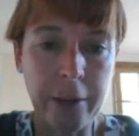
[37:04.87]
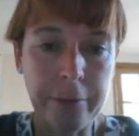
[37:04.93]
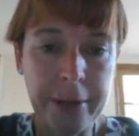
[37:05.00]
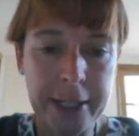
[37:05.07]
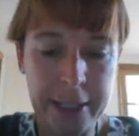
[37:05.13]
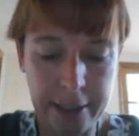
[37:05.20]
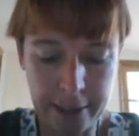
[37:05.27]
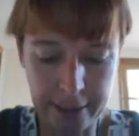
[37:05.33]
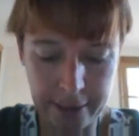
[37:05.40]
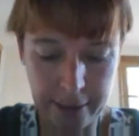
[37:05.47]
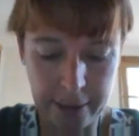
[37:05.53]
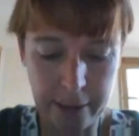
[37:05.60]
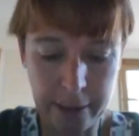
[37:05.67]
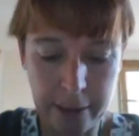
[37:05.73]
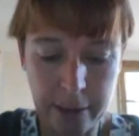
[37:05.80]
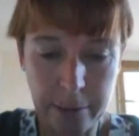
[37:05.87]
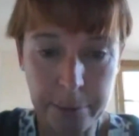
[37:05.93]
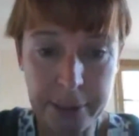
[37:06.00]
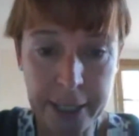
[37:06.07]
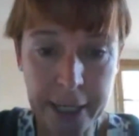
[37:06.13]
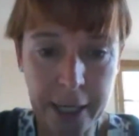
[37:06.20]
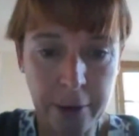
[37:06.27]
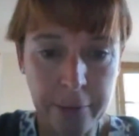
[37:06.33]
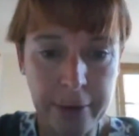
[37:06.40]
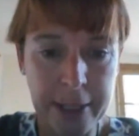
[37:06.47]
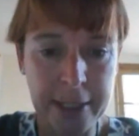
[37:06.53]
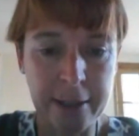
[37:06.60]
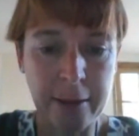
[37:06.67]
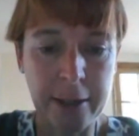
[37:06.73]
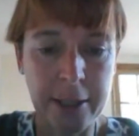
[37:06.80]
And the
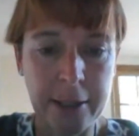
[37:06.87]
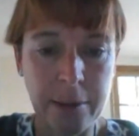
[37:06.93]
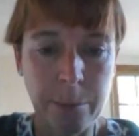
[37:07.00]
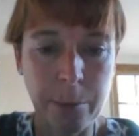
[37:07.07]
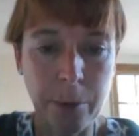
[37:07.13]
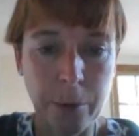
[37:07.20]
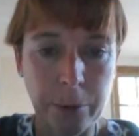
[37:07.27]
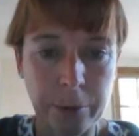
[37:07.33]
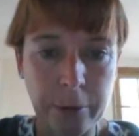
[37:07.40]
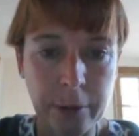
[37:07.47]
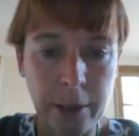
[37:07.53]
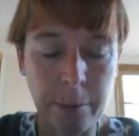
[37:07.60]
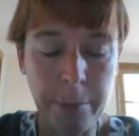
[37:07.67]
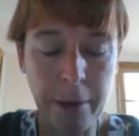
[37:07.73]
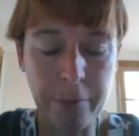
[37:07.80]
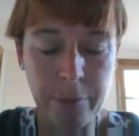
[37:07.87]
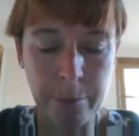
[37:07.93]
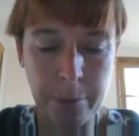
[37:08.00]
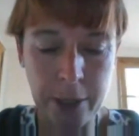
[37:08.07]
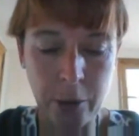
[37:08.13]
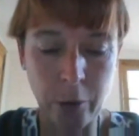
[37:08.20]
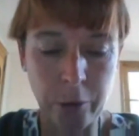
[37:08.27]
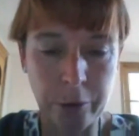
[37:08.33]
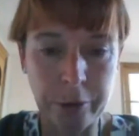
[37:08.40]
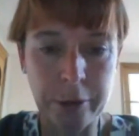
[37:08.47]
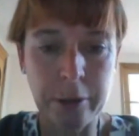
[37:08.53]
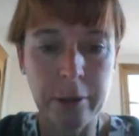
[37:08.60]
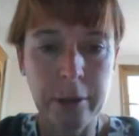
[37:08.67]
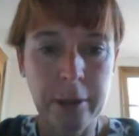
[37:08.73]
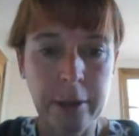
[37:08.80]
particular reason that this is important, above and
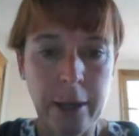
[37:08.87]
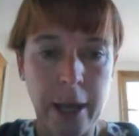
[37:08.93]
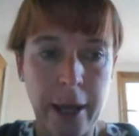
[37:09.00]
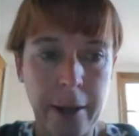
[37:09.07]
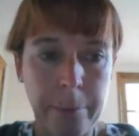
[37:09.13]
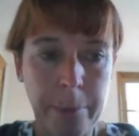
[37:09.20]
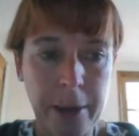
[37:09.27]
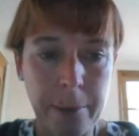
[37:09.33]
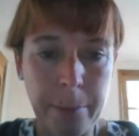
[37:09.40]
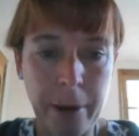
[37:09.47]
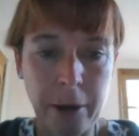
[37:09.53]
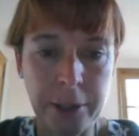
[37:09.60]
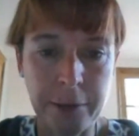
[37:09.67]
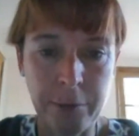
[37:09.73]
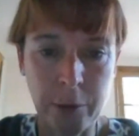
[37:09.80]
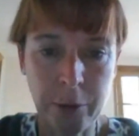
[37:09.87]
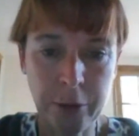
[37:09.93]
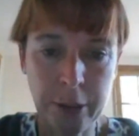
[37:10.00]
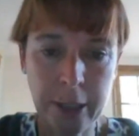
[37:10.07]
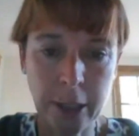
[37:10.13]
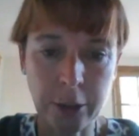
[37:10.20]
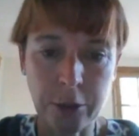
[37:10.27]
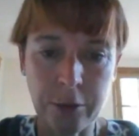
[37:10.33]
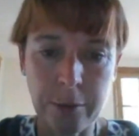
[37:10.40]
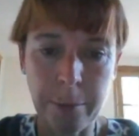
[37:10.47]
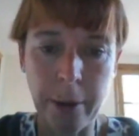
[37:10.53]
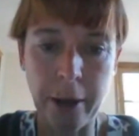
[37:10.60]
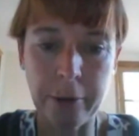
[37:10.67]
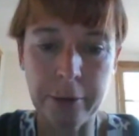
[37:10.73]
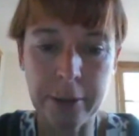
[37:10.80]
beyond being part of your
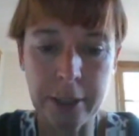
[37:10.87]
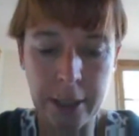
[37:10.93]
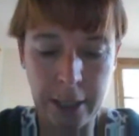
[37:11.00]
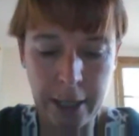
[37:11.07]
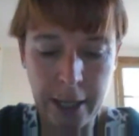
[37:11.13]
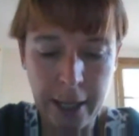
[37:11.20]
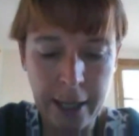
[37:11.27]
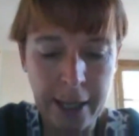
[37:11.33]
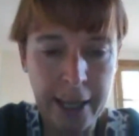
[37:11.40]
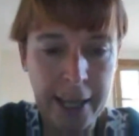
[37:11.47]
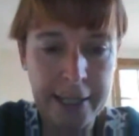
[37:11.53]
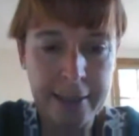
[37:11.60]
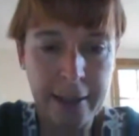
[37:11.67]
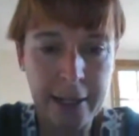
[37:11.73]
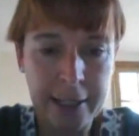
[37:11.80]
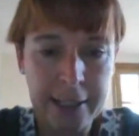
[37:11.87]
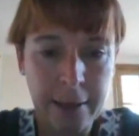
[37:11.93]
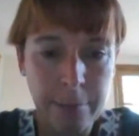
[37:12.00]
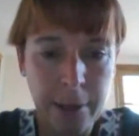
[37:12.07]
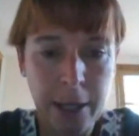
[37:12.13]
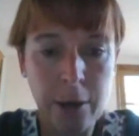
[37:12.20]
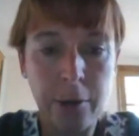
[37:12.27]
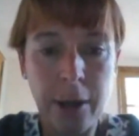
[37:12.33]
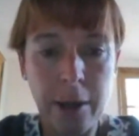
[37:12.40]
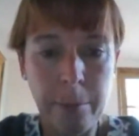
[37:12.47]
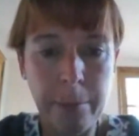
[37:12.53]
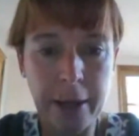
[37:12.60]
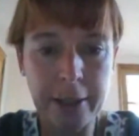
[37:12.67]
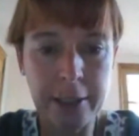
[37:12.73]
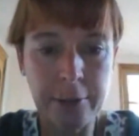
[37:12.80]
introductory post, is that it's something you'll
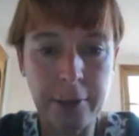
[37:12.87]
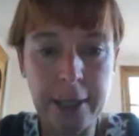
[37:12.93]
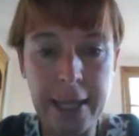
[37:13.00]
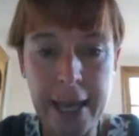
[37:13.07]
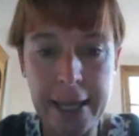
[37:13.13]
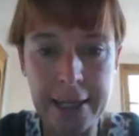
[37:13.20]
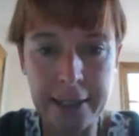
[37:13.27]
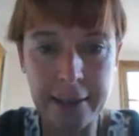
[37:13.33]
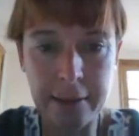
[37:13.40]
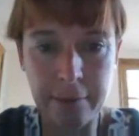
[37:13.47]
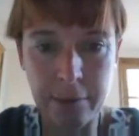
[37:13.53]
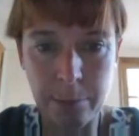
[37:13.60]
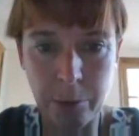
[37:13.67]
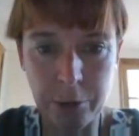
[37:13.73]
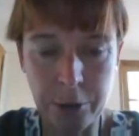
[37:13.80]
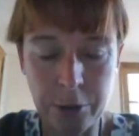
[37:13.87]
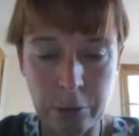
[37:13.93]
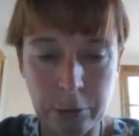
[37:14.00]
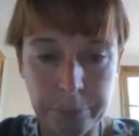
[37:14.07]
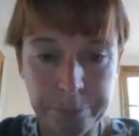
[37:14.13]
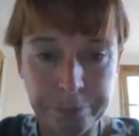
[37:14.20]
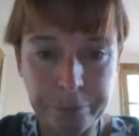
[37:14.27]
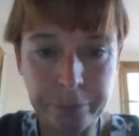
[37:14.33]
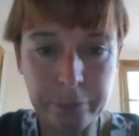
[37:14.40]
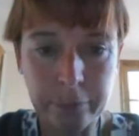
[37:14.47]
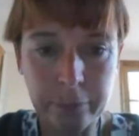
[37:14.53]
come back to at the end of the module.